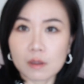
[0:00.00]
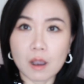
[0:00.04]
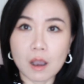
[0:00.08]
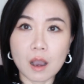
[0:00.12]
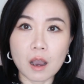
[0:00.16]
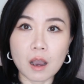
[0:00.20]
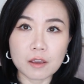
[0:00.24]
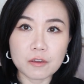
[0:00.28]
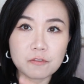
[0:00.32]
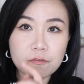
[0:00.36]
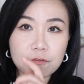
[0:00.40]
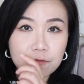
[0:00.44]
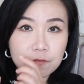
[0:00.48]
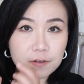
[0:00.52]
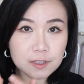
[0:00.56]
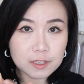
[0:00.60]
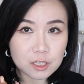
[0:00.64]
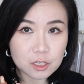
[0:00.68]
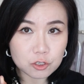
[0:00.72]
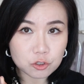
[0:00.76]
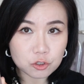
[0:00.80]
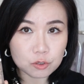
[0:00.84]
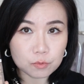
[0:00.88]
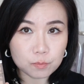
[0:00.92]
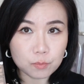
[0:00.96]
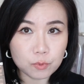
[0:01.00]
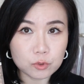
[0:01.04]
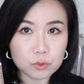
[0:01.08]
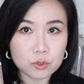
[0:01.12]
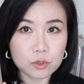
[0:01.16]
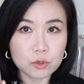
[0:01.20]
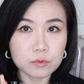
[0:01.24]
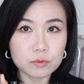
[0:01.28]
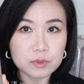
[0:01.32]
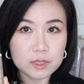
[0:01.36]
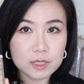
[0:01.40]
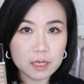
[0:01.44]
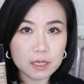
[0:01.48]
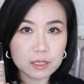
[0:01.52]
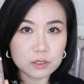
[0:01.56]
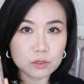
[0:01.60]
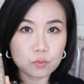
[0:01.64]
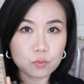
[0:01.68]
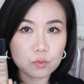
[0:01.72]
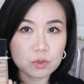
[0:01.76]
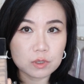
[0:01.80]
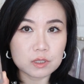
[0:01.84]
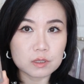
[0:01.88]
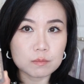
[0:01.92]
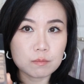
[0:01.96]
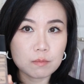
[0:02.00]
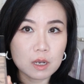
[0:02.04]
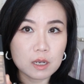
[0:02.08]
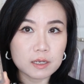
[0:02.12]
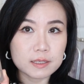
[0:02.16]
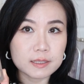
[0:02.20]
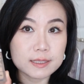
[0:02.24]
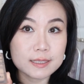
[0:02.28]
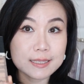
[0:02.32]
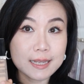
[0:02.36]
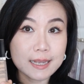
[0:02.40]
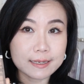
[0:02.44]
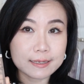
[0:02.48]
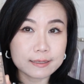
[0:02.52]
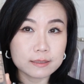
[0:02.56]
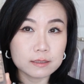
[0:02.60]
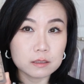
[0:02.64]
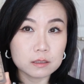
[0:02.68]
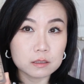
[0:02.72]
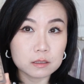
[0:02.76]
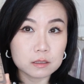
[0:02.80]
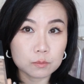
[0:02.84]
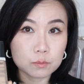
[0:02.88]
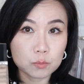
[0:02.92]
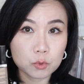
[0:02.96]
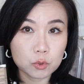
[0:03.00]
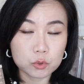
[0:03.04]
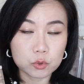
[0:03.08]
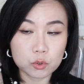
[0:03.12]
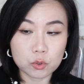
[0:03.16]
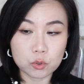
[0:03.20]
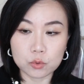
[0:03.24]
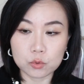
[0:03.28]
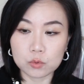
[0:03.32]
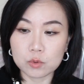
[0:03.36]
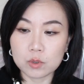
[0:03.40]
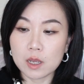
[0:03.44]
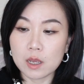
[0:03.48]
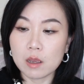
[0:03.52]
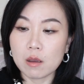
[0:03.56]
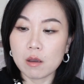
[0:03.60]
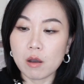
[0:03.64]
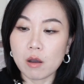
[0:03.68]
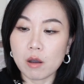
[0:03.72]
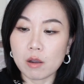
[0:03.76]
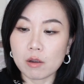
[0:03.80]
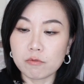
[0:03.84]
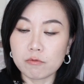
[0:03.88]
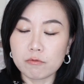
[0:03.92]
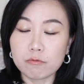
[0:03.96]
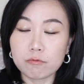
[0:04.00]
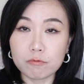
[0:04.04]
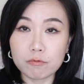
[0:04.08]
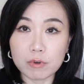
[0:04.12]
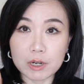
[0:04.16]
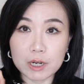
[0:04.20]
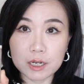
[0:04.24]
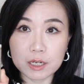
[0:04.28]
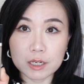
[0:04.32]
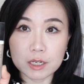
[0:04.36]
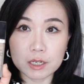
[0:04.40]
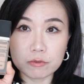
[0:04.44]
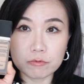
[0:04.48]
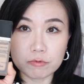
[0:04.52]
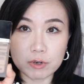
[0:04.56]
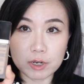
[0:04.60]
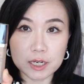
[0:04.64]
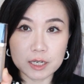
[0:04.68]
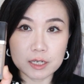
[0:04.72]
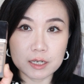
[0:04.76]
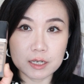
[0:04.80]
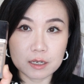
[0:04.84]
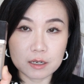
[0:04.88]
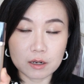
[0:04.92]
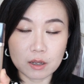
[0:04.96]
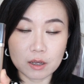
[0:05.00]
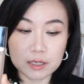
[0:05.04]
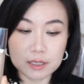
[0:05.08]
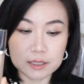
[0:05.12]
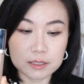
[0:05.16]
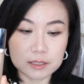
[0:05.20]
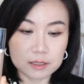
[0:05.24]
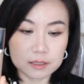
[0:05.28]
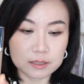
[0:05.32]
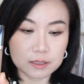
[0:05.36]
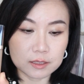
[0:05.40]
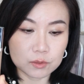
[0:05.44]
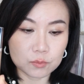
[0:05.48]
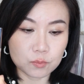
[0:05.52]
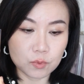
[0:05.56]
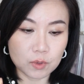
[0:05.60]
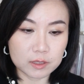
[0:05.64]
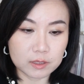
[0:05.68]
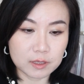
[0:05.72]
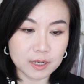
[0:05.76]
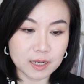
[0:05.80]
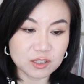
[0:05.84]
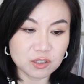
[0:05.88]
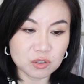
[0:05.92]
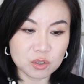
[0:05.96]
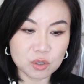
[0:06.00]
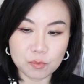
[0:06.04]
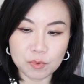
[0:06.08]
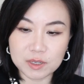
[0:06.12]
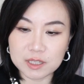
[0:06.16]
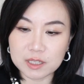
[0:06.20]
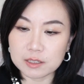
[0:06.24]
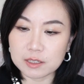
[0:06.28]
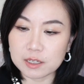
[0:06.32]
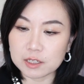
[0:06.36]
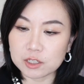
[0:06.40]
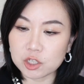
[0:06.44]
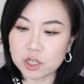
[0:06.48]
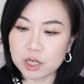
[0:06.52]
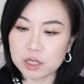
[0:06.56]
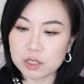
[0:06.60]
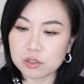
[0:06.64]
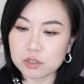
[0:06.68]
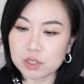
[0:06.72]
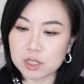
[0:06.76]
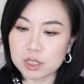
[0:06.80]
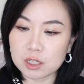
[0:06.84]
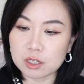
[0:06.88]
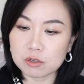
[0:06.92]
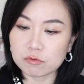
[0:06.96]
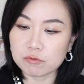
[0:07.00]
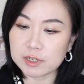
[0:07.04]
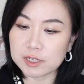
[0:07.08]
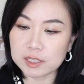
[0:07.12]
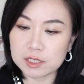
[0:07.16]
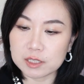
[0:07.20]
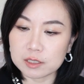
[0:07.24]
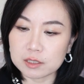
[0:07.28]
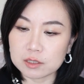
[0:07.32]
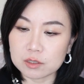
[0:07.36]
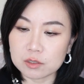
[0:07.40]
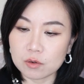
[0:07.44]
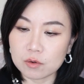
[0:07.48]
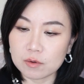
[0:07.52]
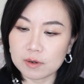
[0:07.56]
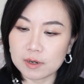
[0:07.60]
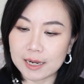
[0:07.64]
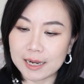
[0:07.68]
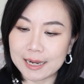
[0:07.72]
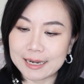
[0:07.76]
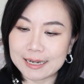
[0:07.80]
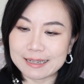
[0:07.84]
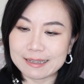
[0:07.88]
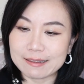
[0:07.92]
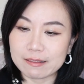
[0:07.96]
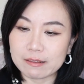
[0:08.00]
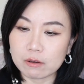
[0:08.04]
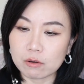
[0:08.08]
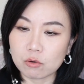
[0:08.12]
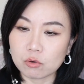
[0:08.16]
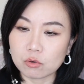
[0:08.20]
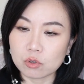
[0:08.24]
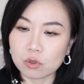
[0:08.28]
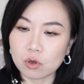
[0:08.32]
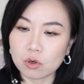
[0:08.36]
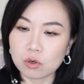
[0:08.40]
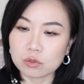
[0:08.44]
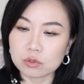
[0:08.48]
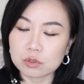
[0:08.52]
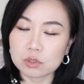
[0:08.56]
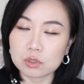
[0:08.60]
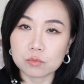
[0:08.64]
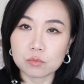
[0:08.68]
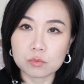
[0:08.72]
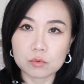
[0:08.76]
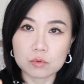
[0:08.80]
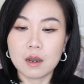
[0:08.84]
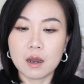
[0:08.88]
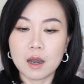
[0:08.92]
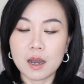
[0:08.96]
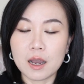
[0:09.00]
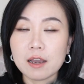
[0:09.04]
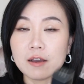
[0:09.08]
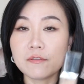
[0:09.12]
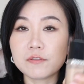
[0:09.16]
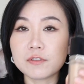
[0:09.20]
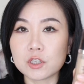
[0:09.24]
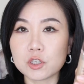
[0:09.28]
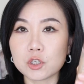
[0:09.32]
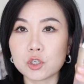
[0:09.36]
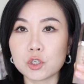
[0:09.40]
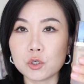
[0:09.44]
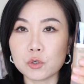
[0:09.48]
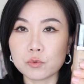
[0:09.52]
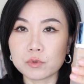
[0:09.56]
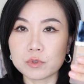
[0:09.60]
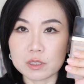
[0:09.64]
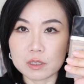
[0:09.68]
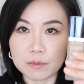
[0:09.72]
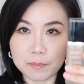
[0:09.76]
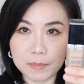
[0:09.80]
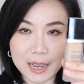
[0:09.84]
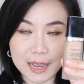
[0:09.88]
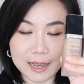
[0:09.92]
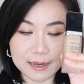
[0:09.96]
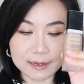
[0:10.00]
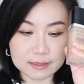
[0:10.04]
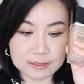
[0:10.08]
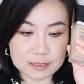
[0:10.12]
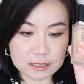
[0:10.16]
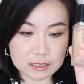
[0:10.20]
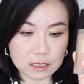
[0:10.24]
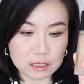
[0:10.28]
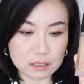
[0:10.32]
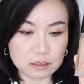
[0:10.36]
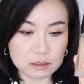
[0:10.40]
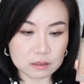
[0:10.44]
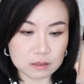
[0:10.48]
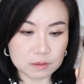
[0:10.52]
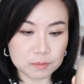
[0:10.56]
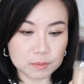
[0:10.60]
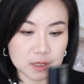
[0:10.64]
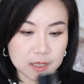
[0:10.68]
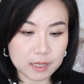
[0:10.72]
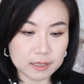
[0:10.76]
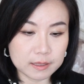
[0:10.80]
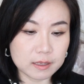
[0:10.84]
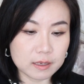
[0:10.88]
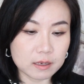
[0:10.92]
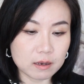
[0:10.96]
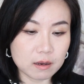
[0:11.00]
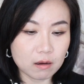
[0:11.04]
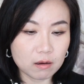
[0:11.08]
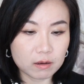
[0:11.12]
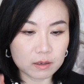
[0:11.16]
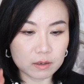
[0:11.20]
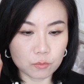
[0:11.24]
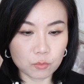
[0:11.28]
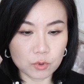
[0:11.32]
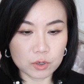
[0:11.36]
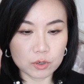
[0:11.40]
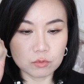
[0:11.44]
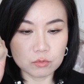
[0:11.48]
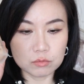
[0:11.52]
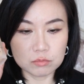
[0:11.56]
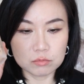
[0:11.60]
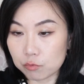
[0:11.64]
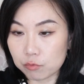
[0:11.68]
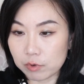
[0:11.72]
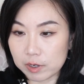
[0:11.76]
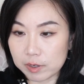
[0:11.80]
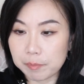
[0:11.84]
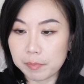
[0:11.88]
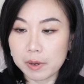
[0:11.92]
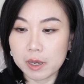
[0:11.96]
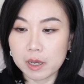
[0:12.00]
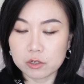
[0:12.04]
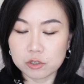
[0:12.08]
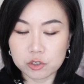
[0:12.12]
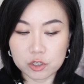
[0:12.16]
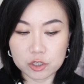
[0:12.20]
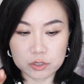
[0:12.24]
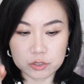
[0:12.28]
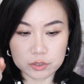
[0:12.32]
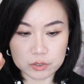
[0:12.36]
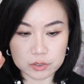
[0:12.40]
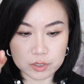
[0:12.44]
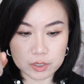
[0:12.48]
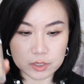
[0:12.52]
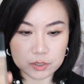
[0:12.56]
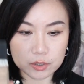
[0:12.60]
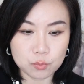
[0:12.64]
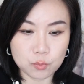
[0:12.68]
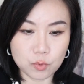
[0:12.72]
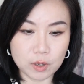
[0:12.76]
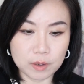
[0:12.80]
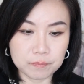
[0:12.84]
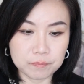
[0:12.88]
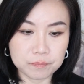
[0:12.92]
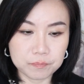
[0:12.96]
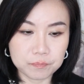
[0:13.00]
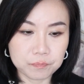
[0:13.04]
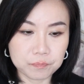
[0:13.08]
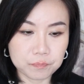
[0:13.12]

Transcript: I finished the bottle. This was my second bottle. I really, really liked this one. I don't know whether they changed the ingredients or anything or not. I haven't used the bag since, but I think I will repurchase this one.